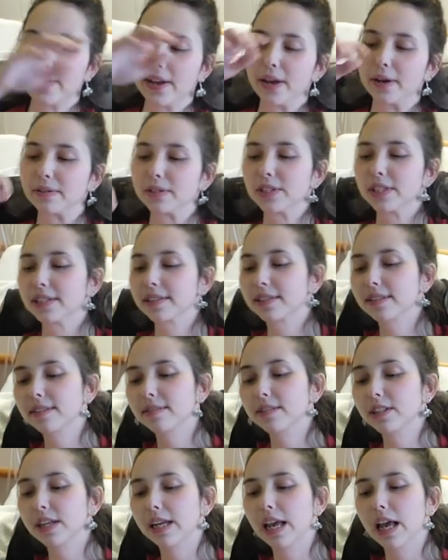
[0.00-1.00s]
No, I'm very
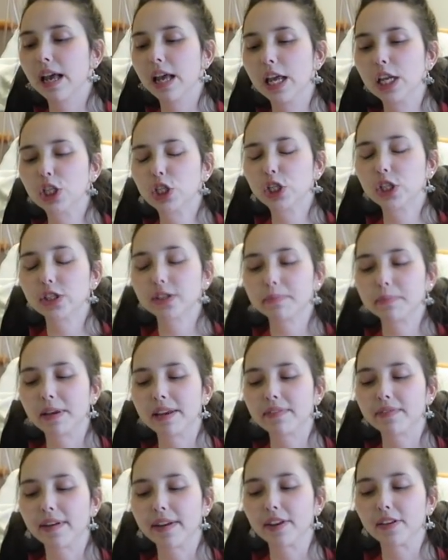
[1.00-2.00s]
proud of you. She doesn't
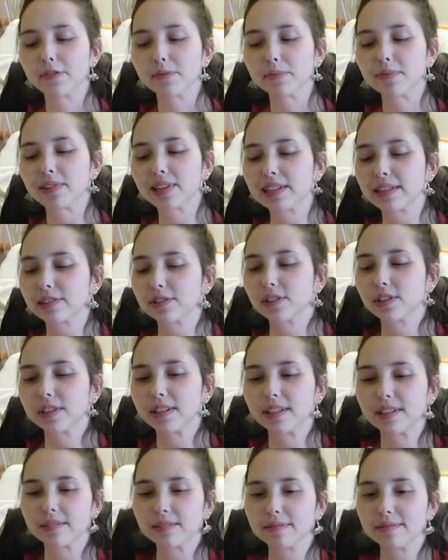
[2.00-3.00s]
make fun of me.
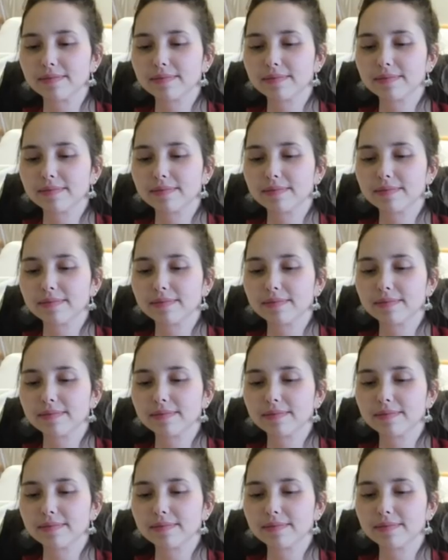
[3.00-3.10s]
She